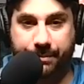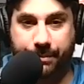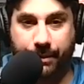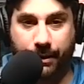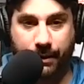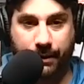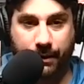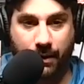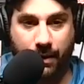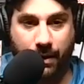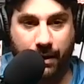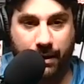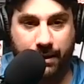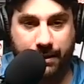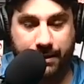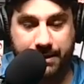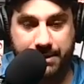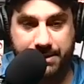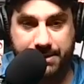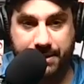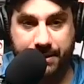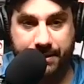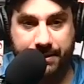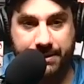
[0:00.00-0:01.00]
ball hawk.
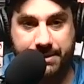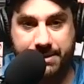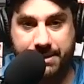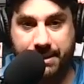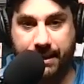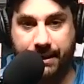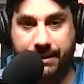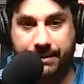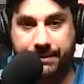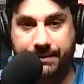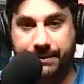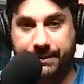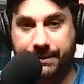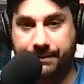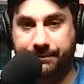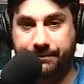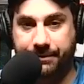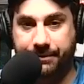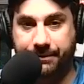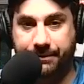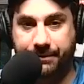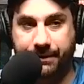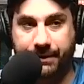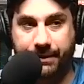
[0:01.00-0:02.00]
He's getting his hand in
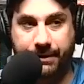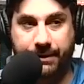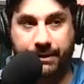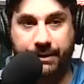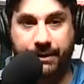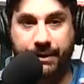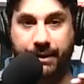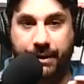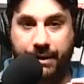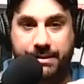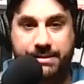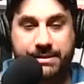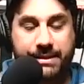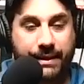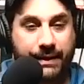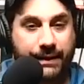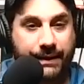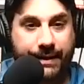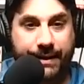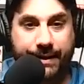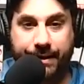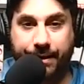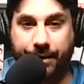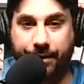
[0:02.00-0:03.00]
everything.
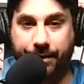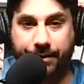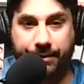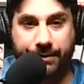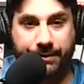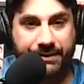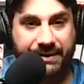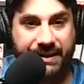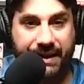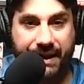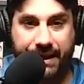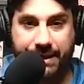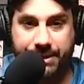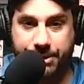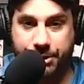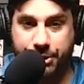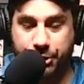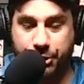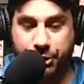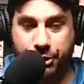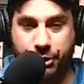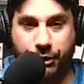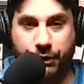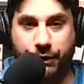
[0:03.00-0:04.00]
Terrion Arnold has
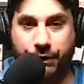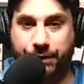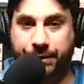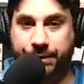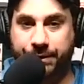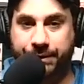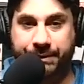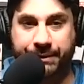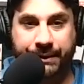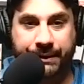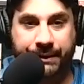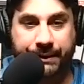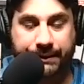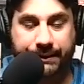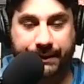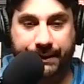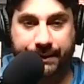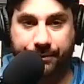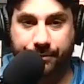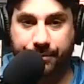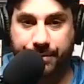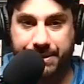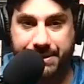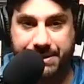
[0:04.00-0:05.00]
chilled,
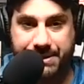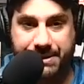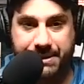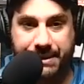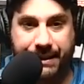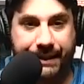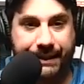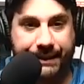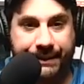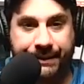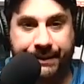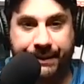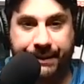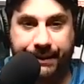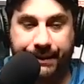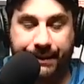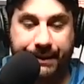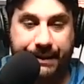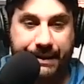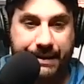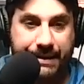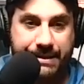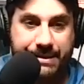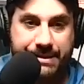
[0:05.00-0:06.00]
like we said.
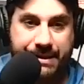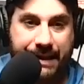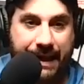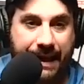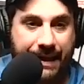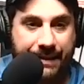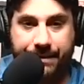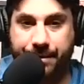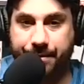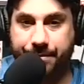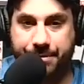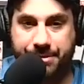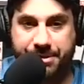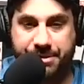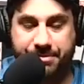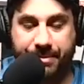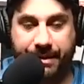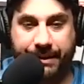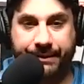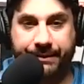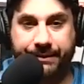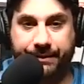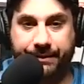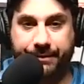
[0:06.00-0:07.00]
He's got the
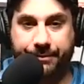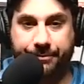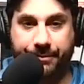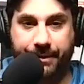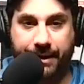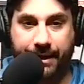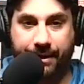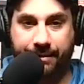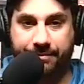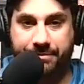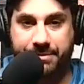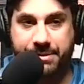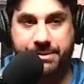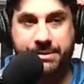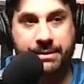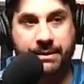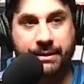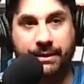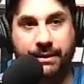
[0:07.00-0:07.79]
respect of the refs.